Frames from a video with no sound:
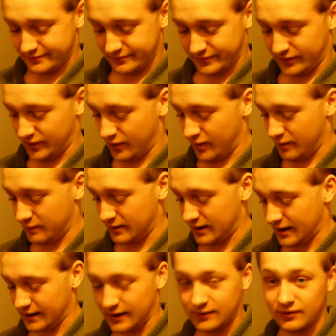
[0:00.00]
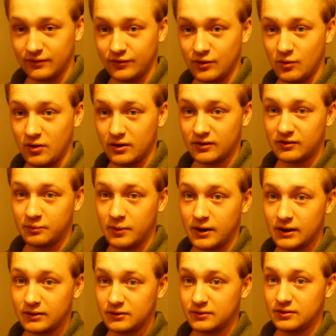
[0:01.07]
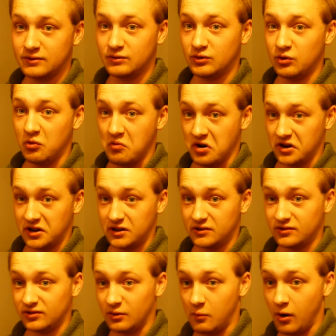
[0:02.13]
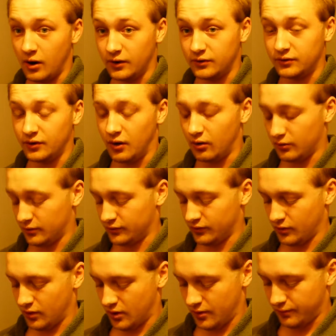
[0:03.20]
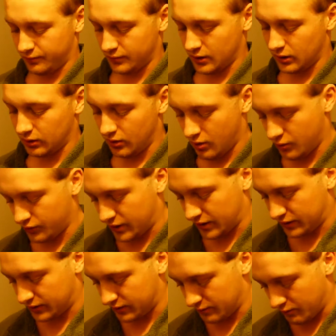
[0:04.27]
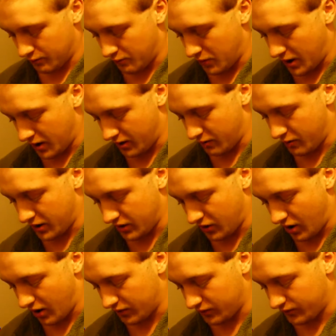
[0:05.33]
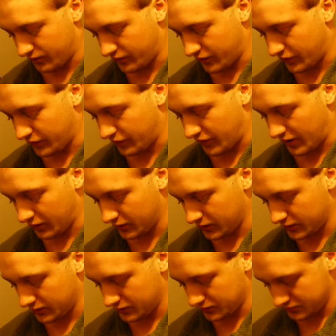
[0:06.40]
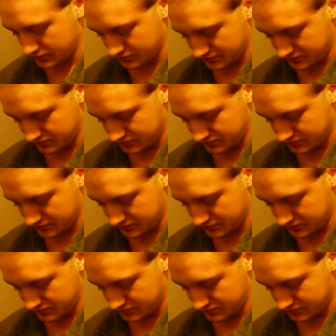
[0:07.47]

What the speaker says: So, I guess if you want to spend $20-some-odd on a clone that may or may not fail you,